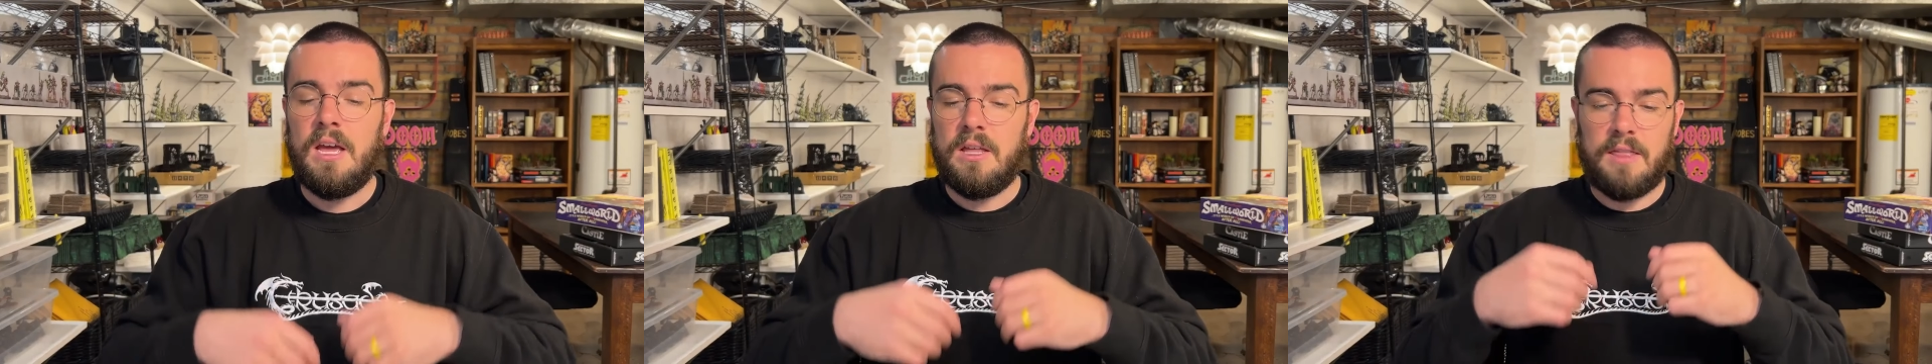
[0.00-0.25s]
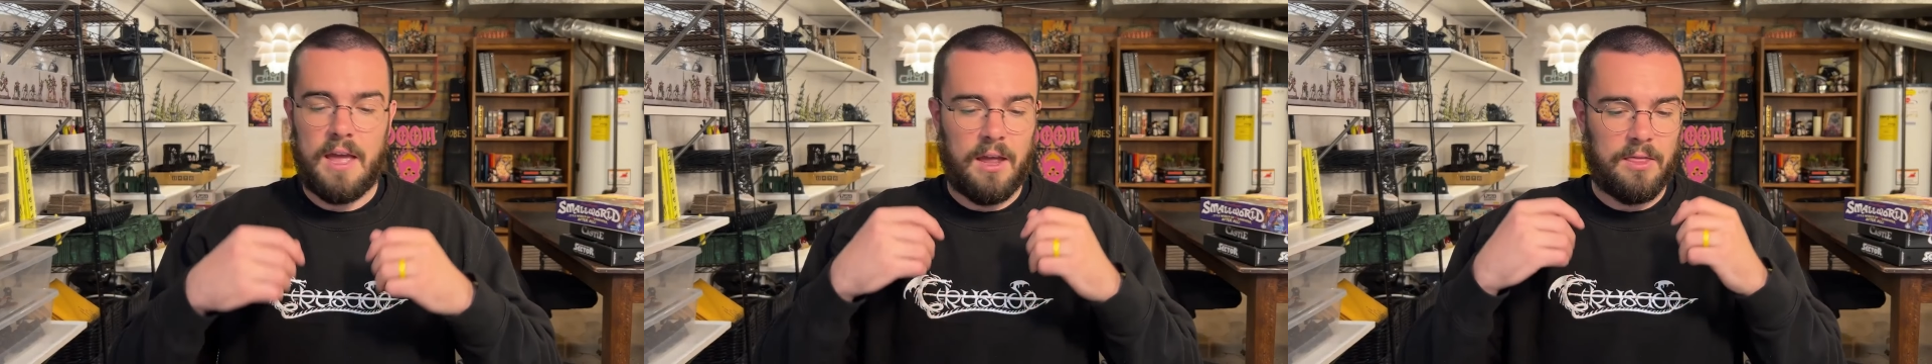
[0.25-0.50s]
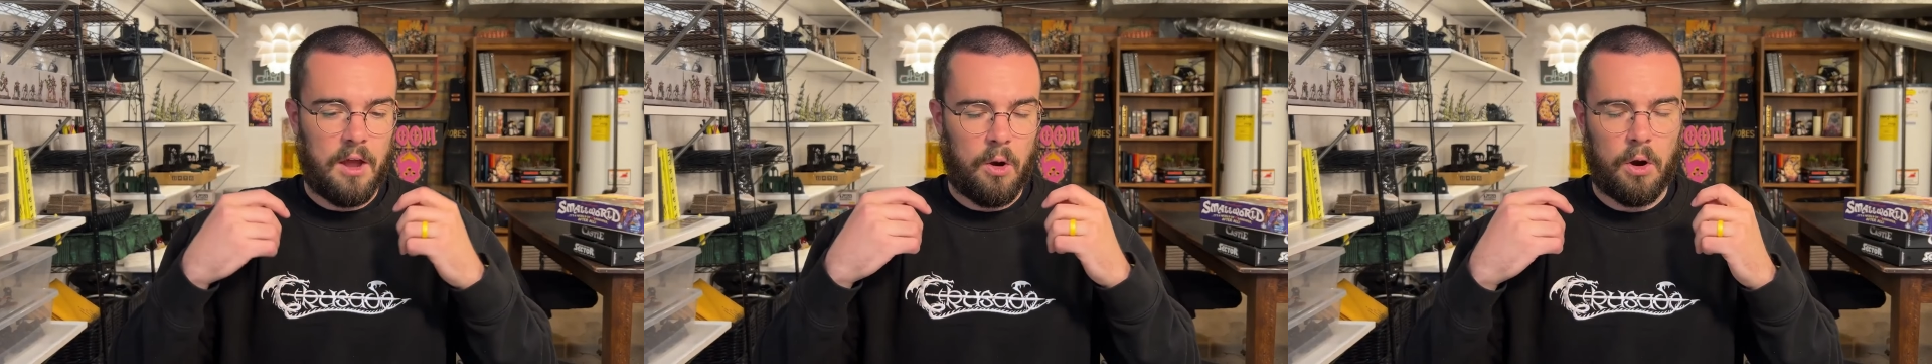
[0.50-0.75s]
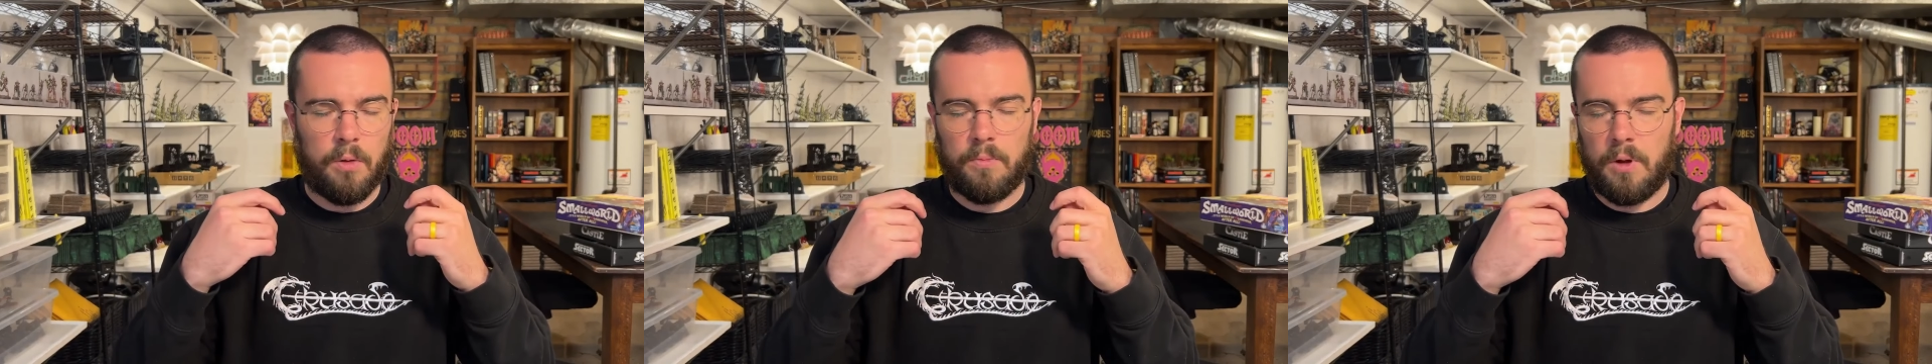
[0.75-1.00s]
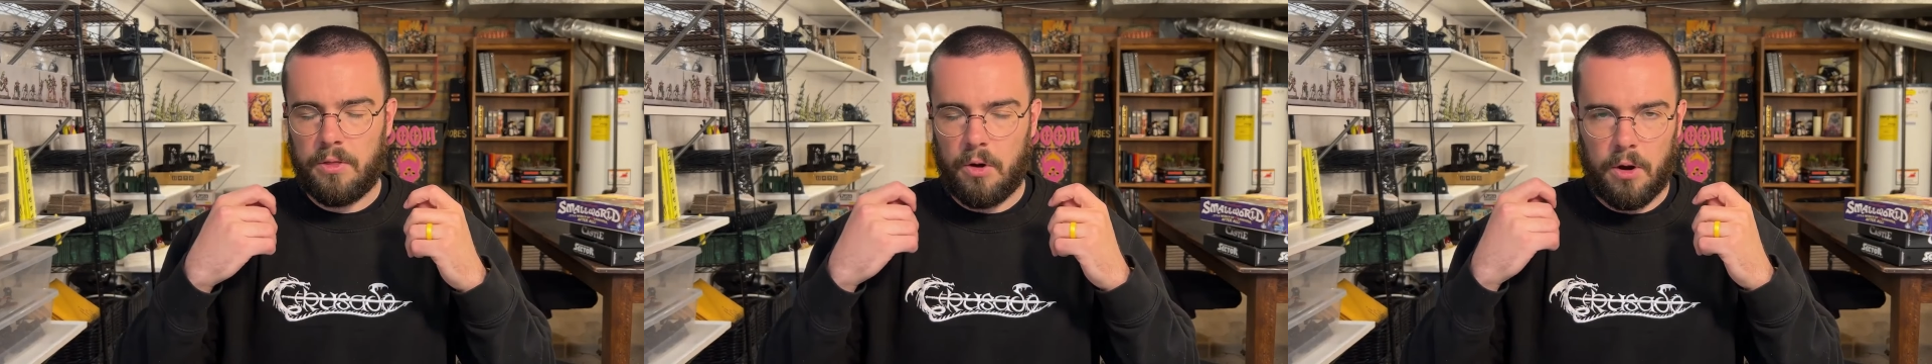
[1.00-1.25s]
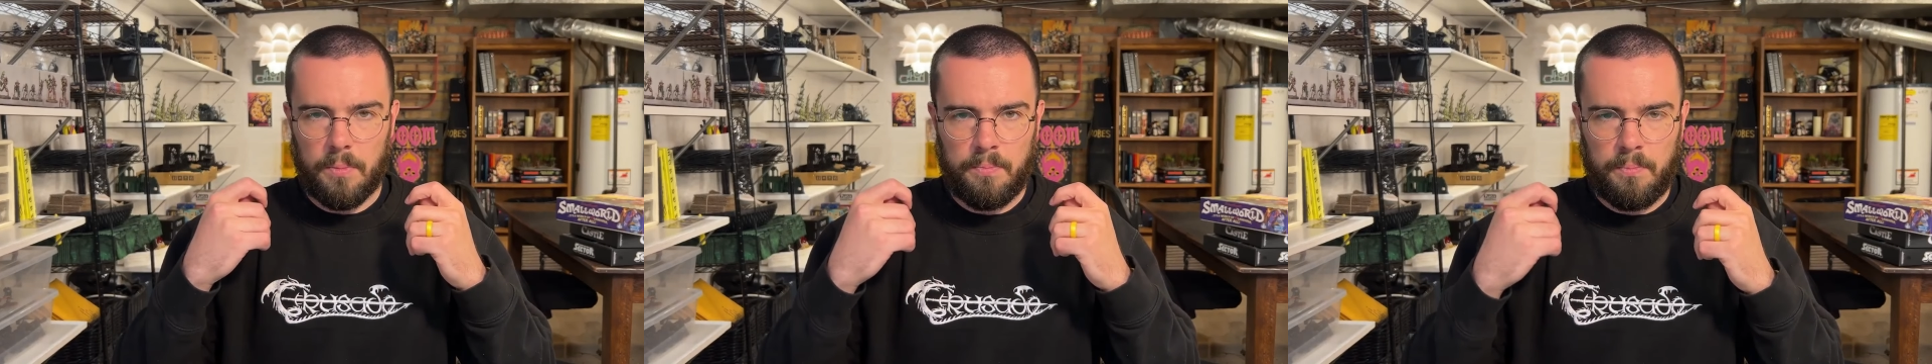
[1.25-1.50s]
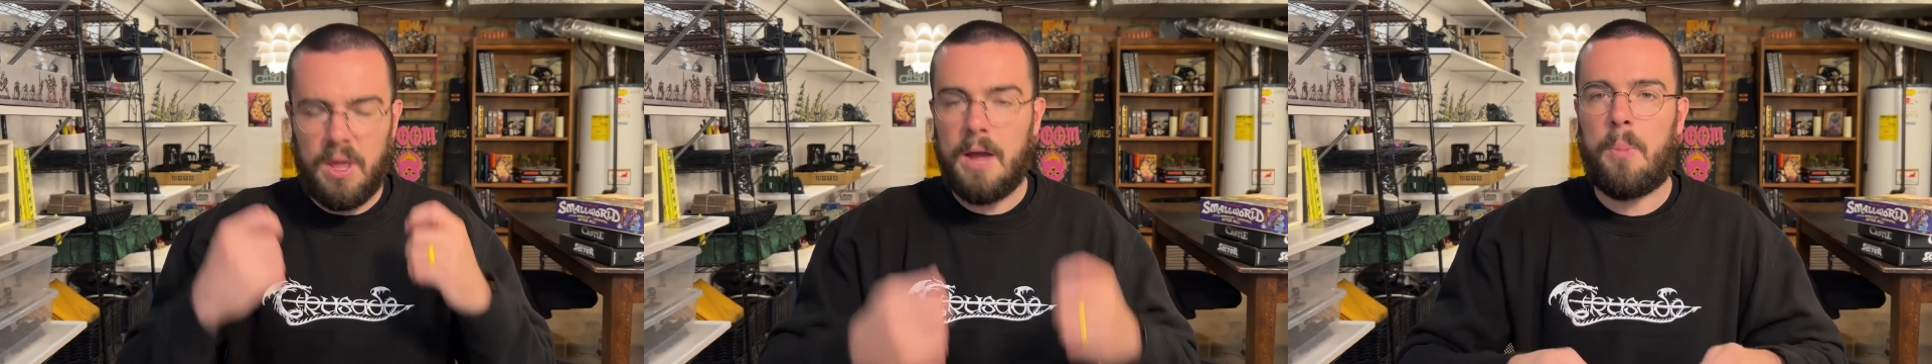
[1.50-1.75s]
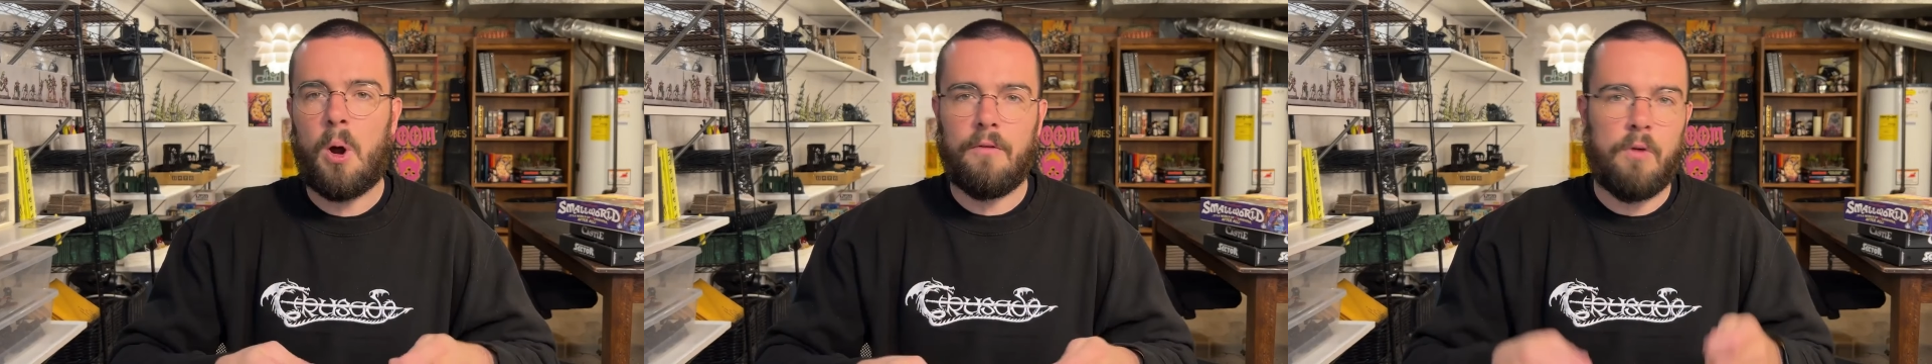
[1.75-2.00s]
They're a big part of